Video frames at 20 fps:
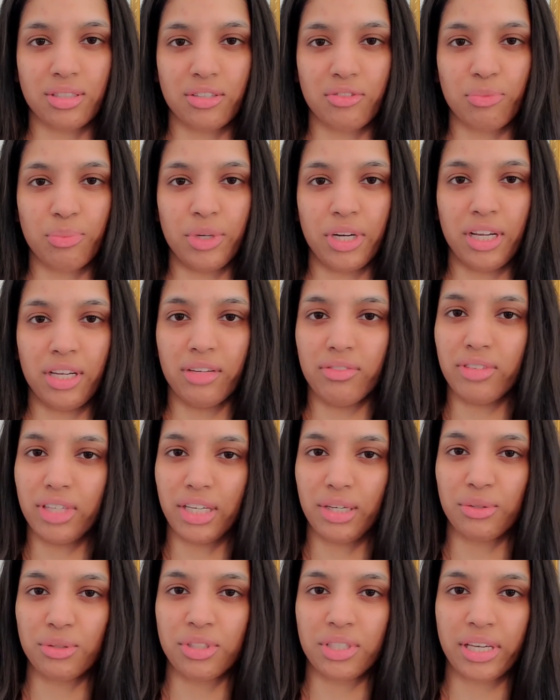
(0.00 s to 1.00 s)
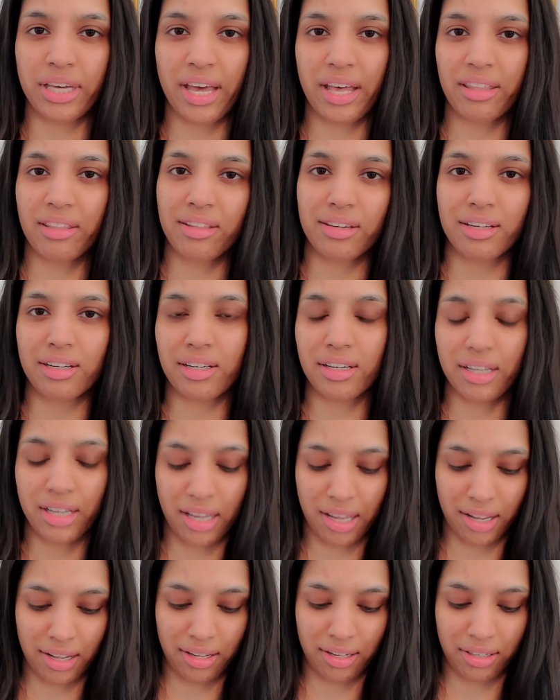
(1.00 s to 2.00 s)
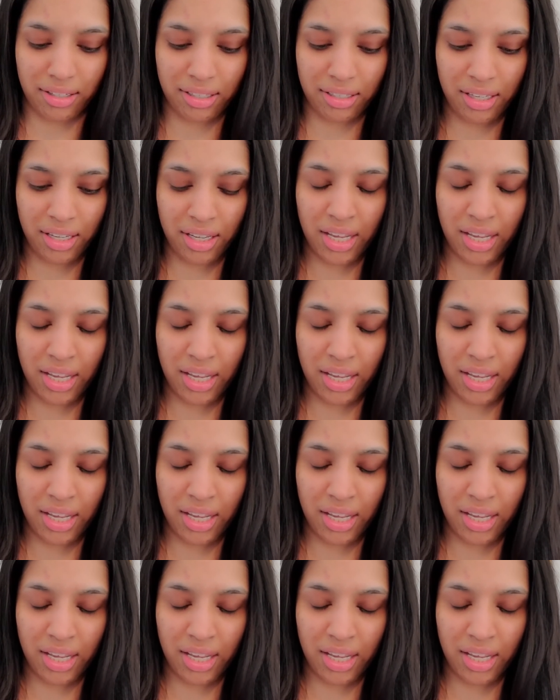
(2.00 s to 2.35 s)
of putting a video together and